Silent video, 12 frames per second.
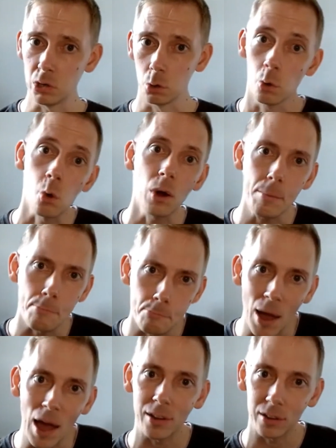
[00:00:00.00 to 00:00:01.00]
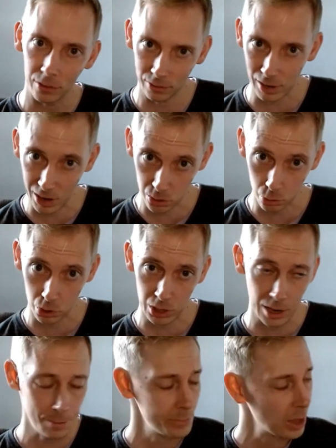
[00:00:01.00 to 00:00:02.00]
We'll call it balanced
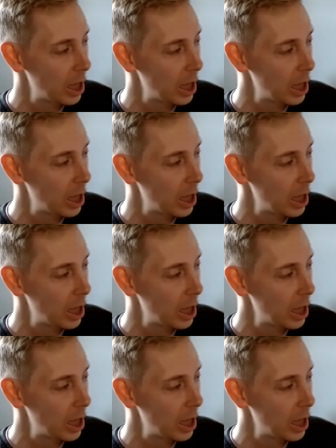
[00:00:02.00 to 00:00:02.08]
literacy,